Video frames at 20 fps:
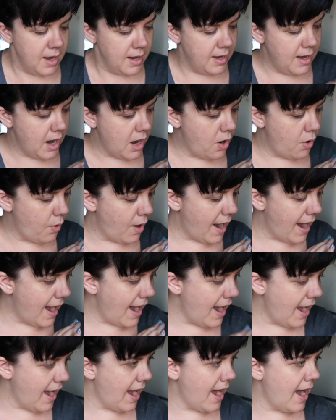Now,
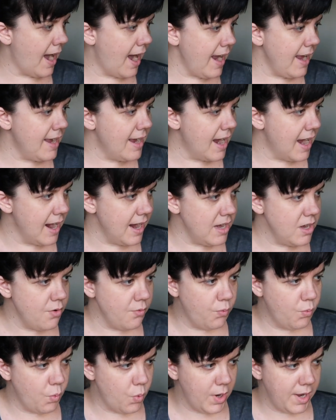I kind
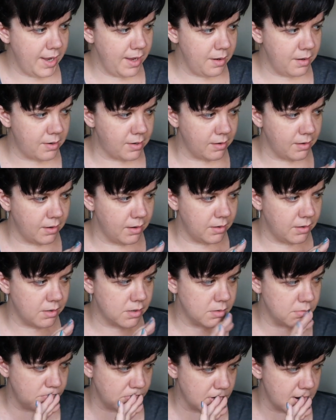of went
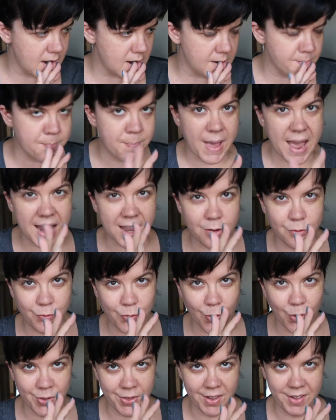back and
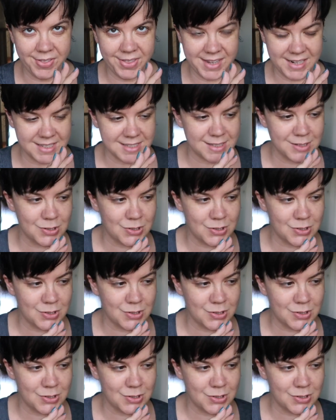forth on these.